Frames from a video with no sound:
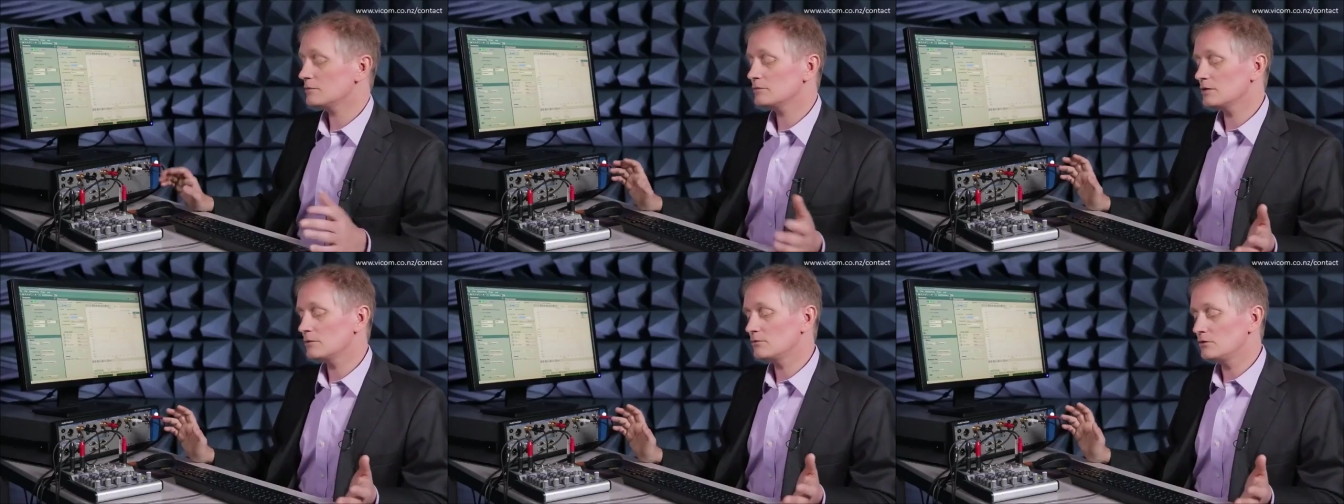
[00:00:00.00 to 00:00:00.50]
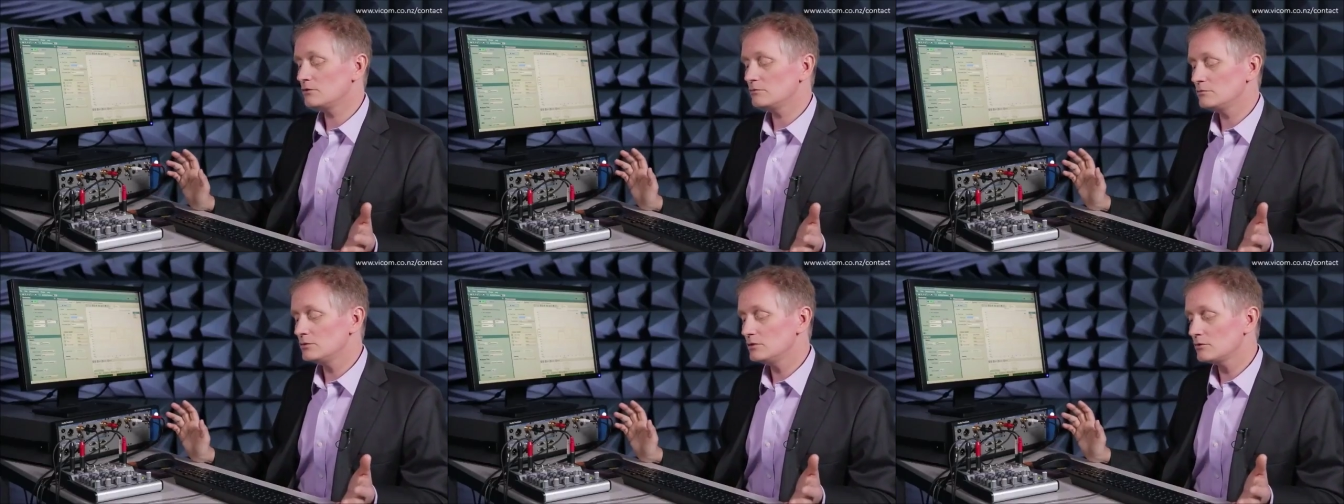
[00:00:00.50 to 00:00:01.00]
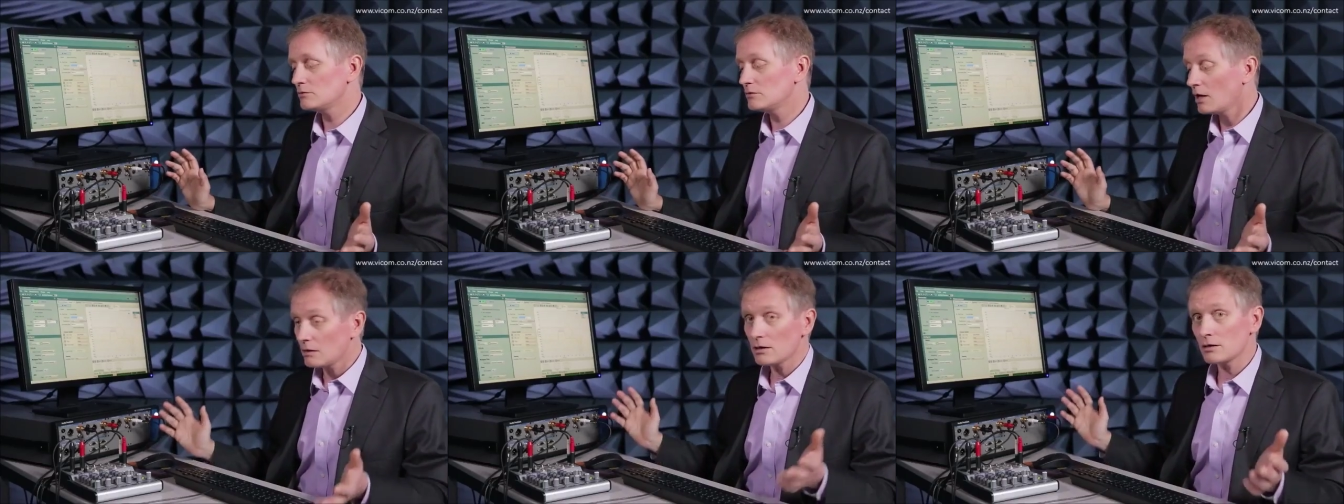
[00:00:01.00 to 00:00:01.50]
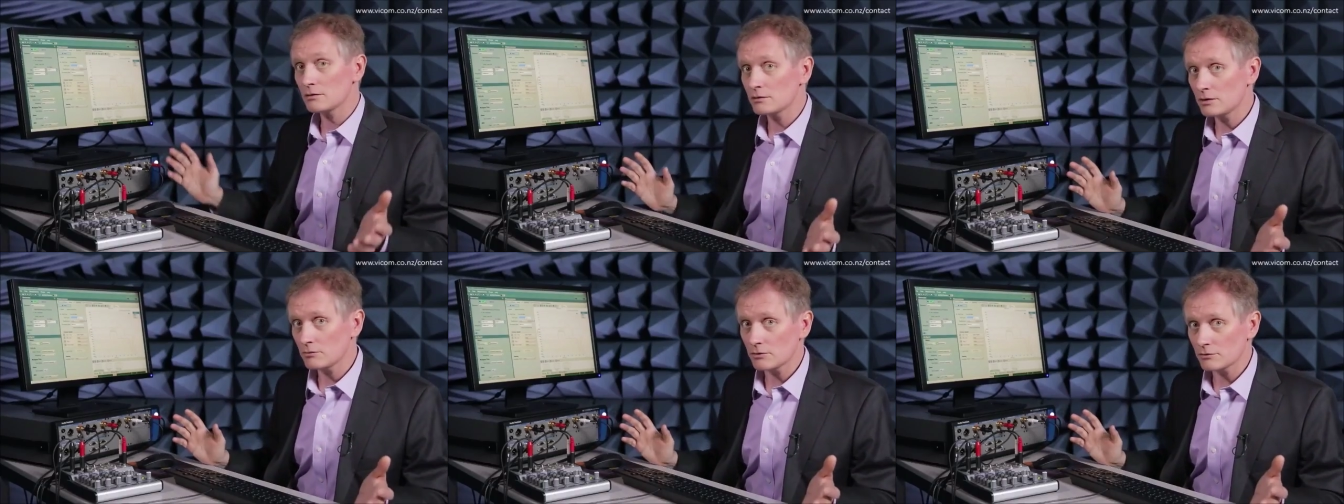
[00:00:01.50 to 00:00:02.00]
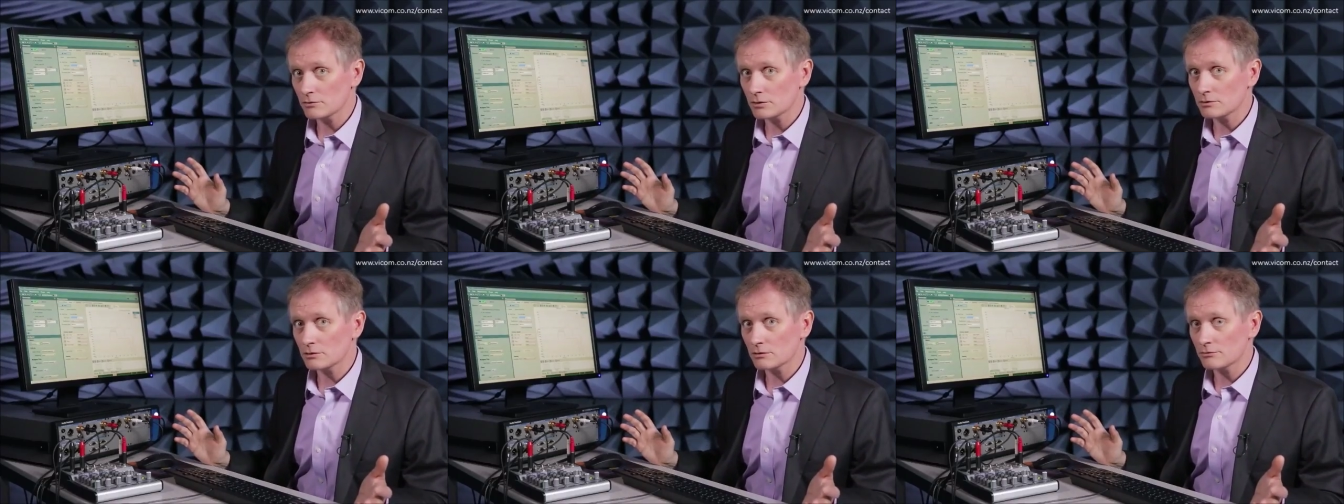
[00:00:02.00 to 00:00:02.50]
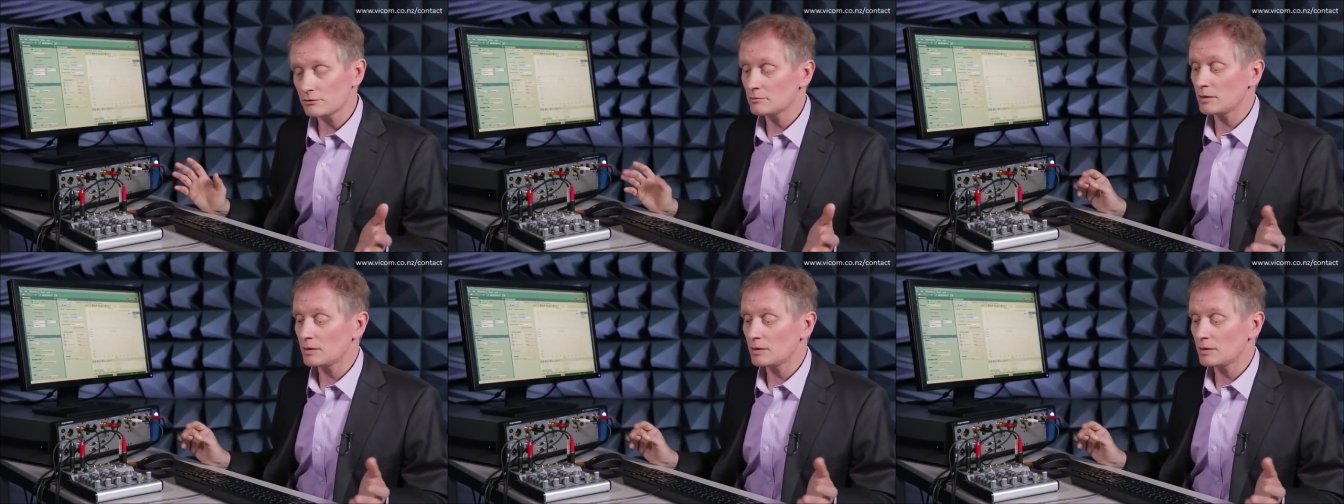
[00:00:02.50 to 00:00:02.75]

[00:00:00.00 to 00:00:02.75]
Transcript: sometimes you don't know how long you want to record for.